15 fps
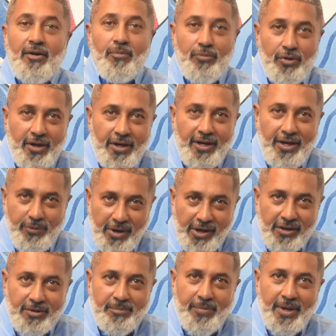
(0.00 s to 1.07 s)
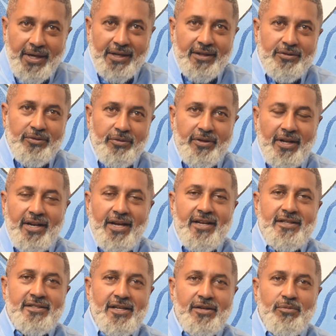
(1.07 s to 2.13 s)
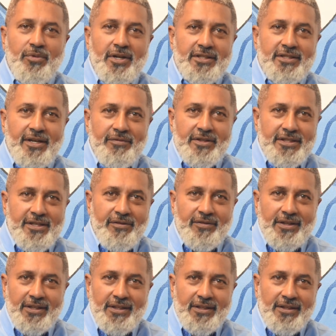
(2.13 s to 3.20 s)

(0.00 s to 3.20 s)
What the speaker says: Bola, and welcome back to the Lens at 177.